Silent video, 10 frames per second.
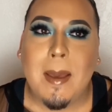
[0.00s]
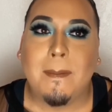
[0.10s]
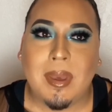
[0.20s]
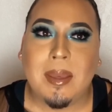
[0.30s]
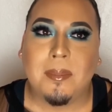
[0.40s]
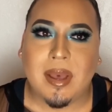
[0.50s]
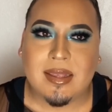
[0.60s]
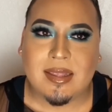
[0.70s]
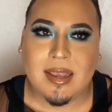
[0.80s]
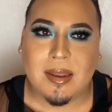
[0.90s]
bit
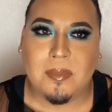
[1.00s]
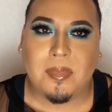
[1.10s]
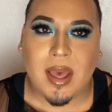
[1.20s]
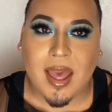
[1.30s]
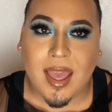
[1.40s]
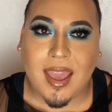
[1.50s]
busted, but it